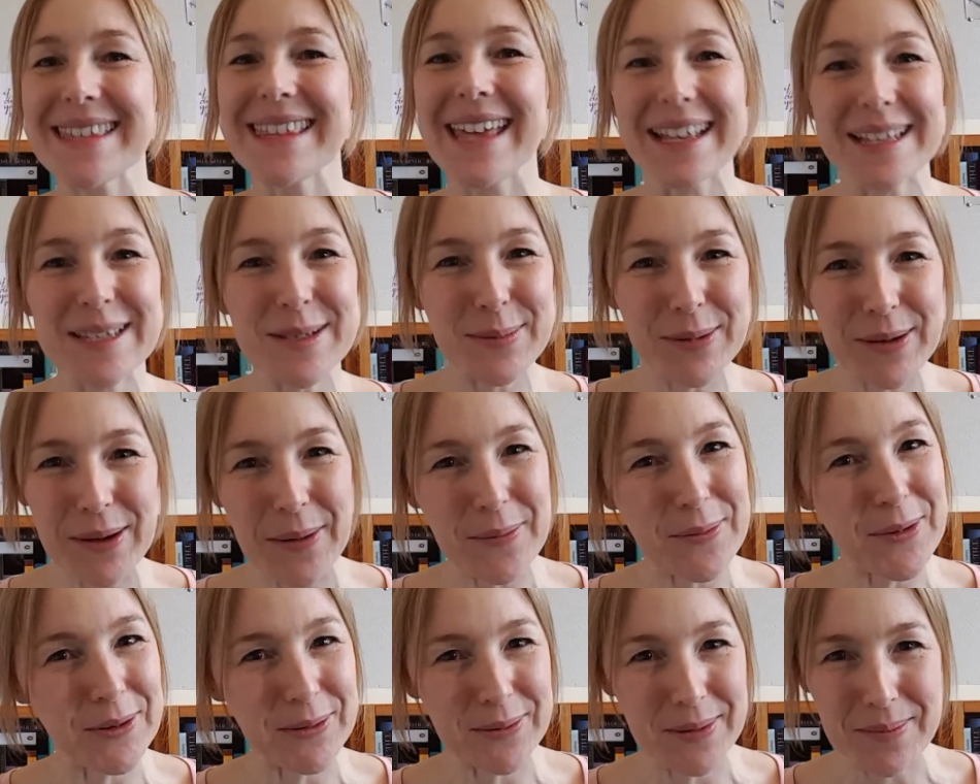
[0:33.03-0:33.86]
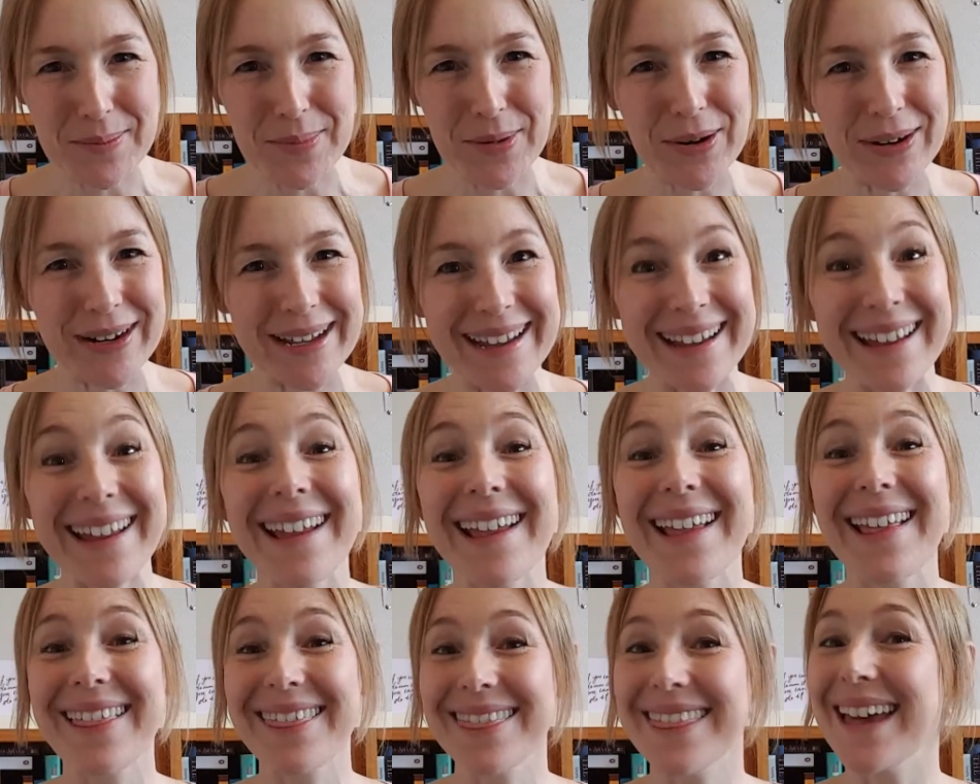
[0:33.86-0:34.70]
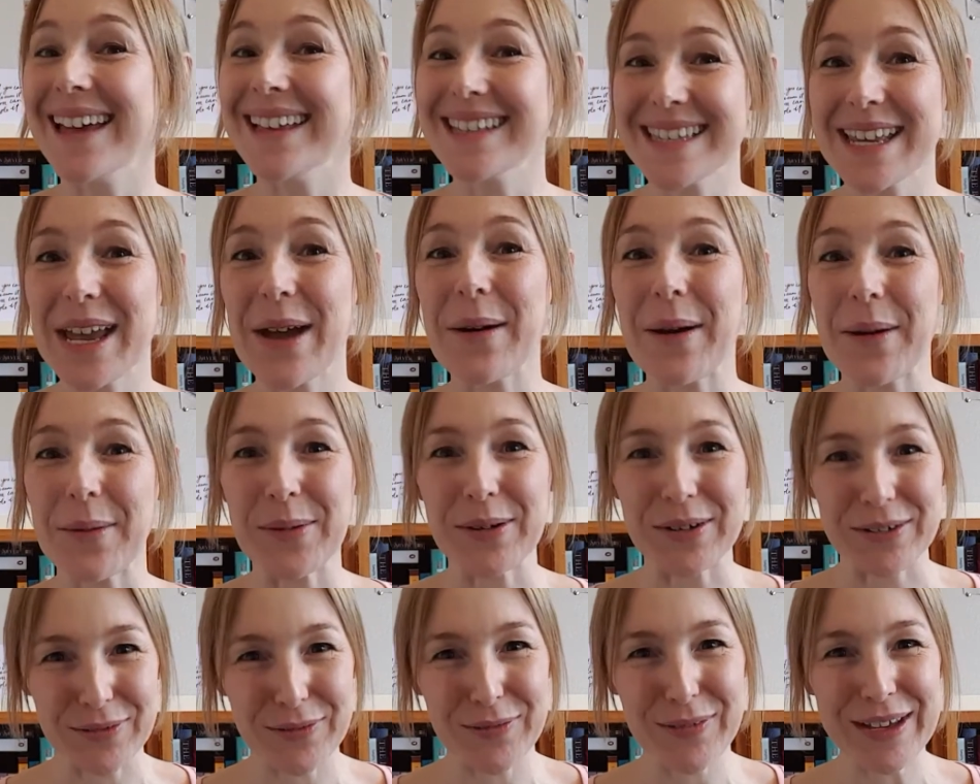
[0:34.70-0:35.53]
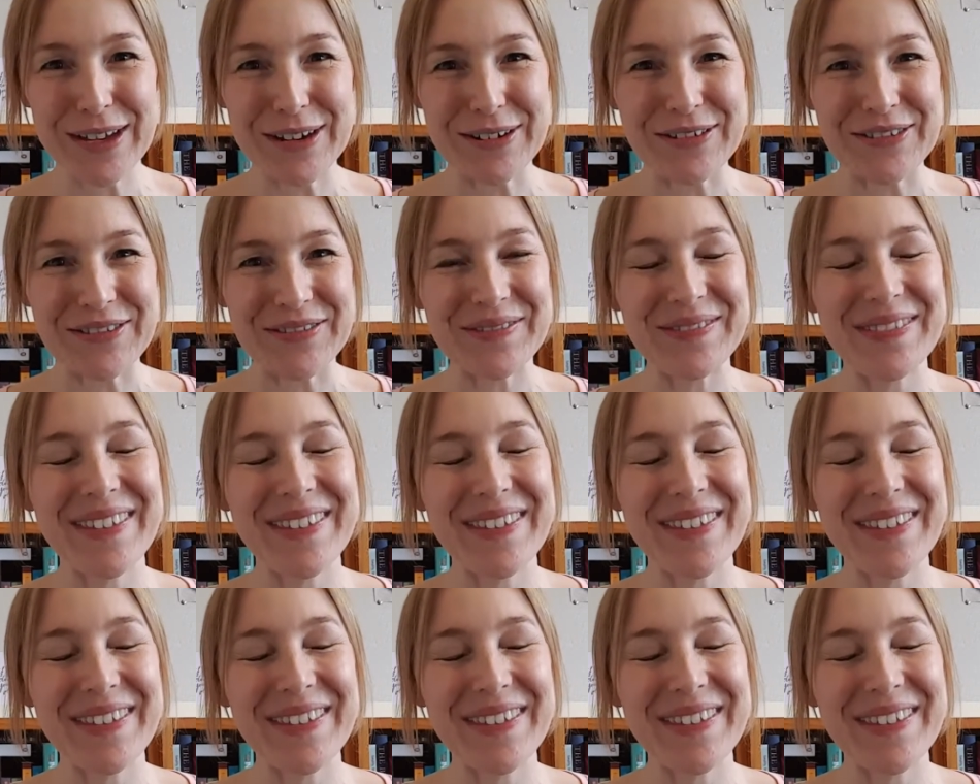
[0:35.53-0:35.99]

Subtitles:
That's what I want to embody. That's how I want to feel.